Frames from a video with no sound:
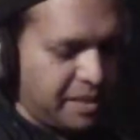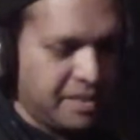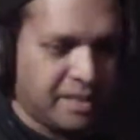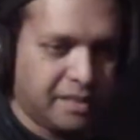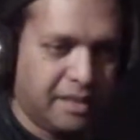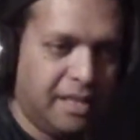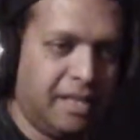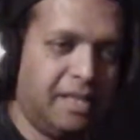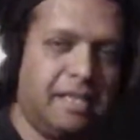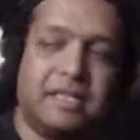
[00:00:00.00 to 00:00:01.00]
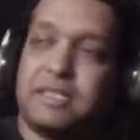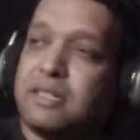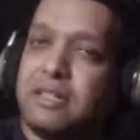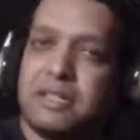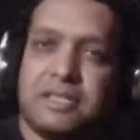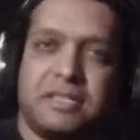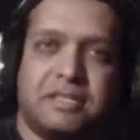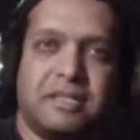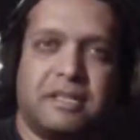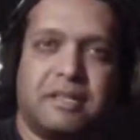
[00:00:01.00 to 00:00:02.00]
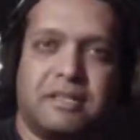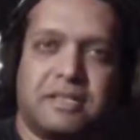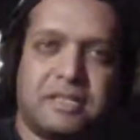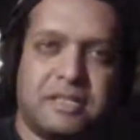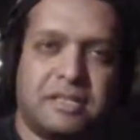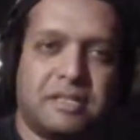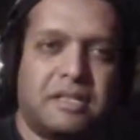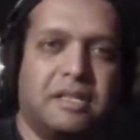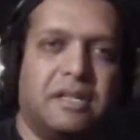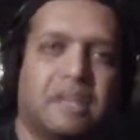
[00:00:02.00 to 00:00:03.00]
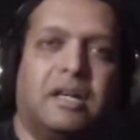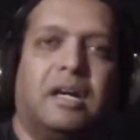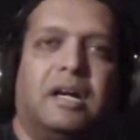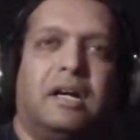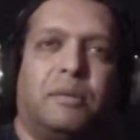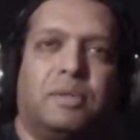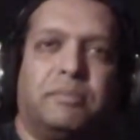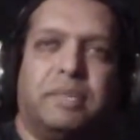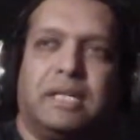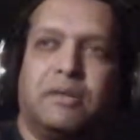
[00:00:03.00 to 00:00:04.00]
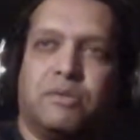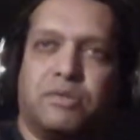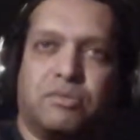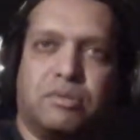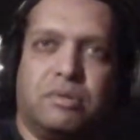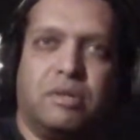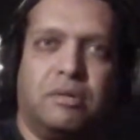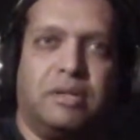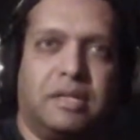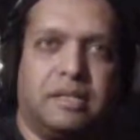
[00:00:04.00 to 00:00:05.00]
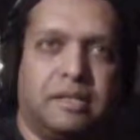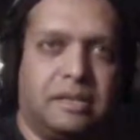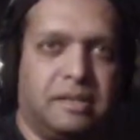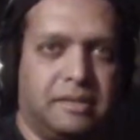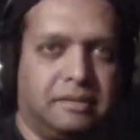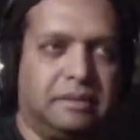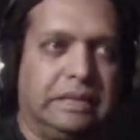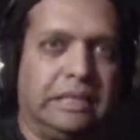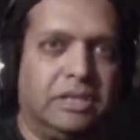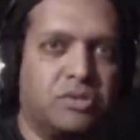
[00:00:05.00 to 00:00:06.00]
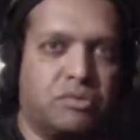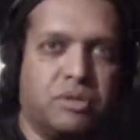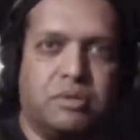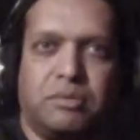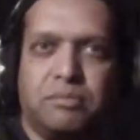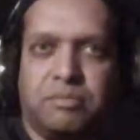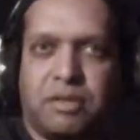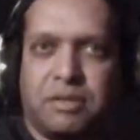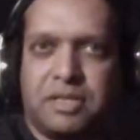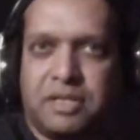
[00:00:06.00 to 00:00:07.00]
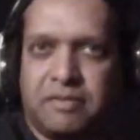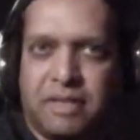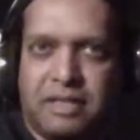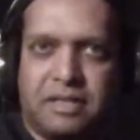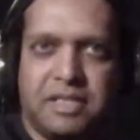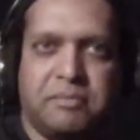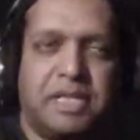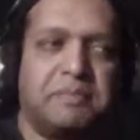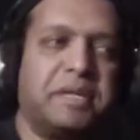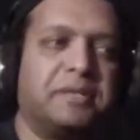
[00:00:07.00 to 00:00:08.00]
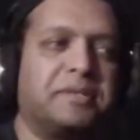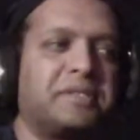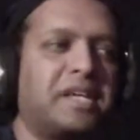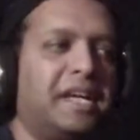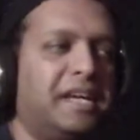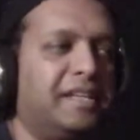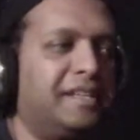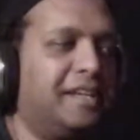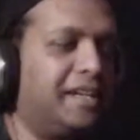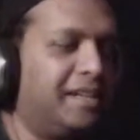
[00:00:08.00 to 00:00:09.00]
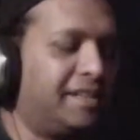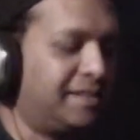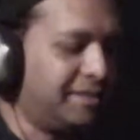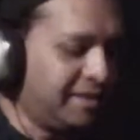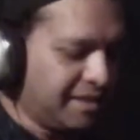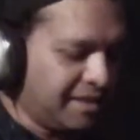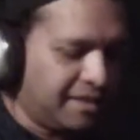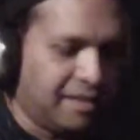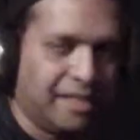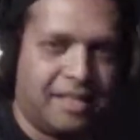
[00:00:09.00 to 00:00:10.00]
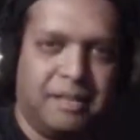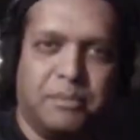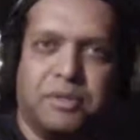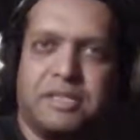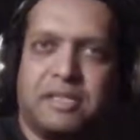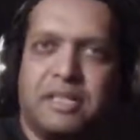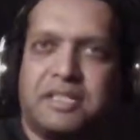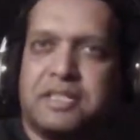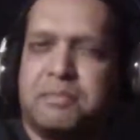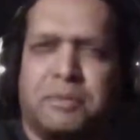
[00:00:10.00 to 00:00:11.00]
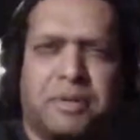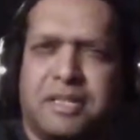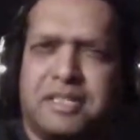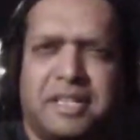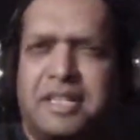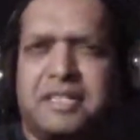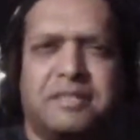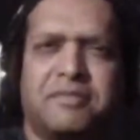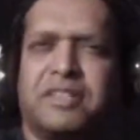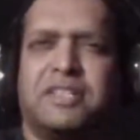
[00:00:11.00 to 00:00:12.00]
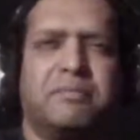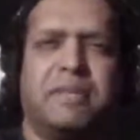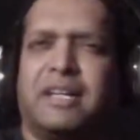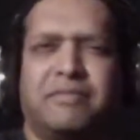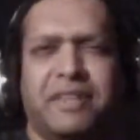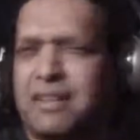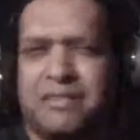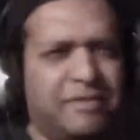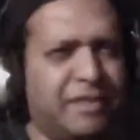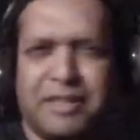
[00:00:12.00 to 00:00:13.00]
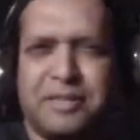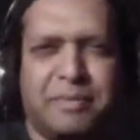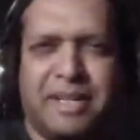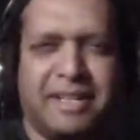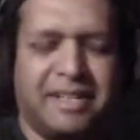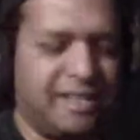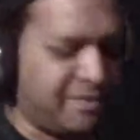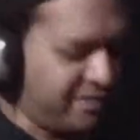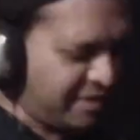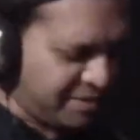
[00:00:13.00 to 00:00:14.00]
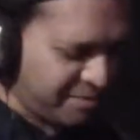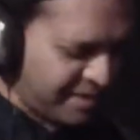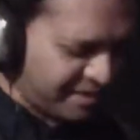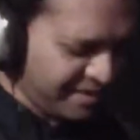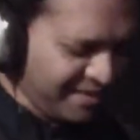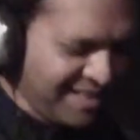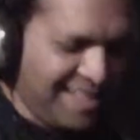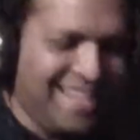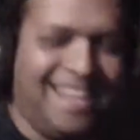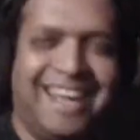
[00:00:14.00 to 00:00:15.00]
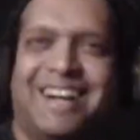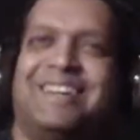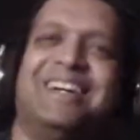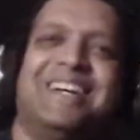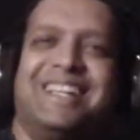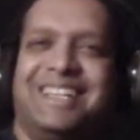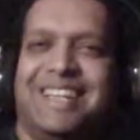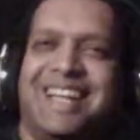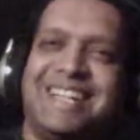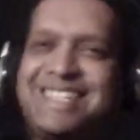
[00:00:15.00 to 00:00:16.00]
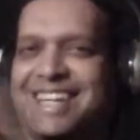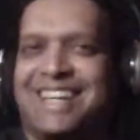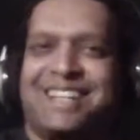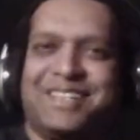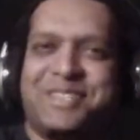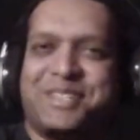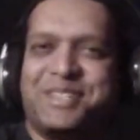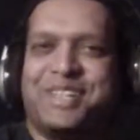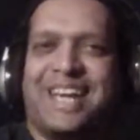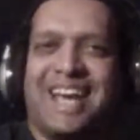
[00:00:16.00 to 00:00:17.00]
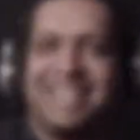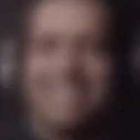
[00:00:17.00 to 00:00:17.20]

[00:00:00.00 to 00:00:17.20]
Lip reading: basically the song starts with a big droning E-drone, courtesy of Geddy Lee's bass pedals, and a lot of keyboards and lots of smoke on stage, and very dramatic. Very, very dramatic, guys. Very dramatic. Anyhow, let's take a closer look at